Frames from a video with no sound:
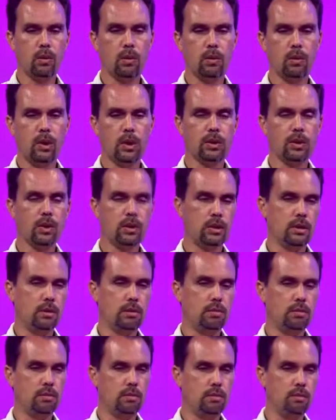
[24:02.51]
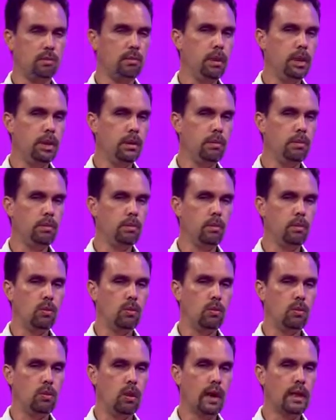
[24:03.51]
which has
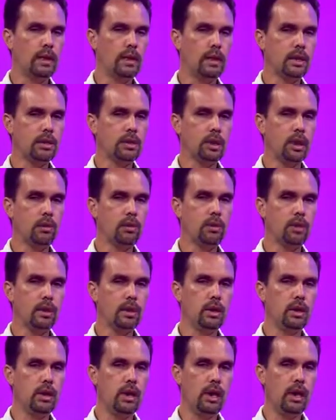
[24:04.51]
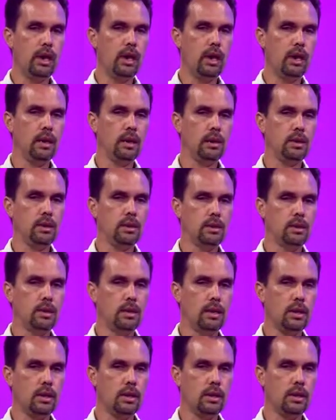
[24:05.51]
been widely interpreted
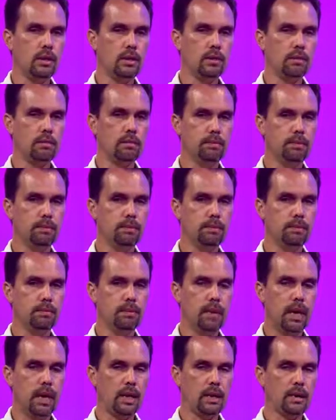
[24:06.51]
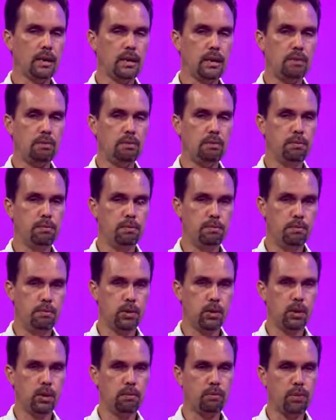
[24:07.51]
as the
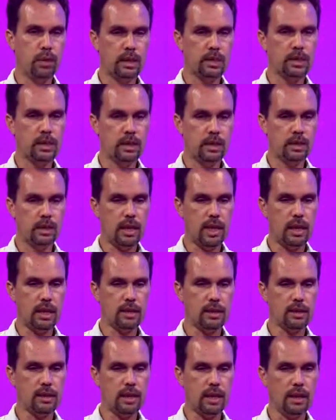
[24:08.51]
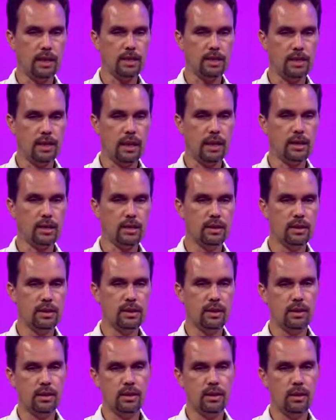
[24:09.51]
sort of precedent case that says
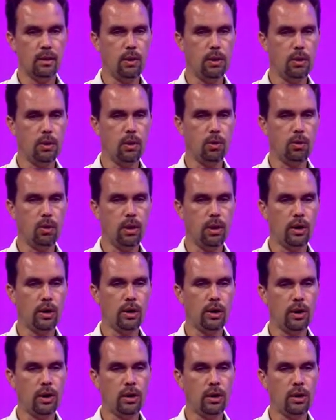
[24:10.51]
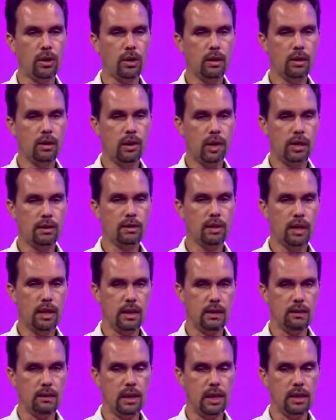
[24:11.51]
there are no more native
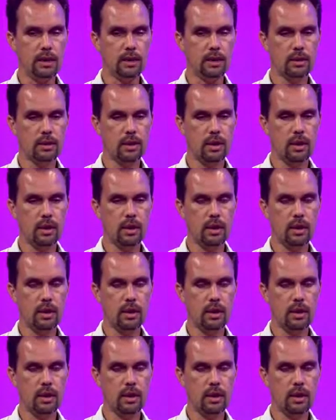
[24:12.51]
tenant rights.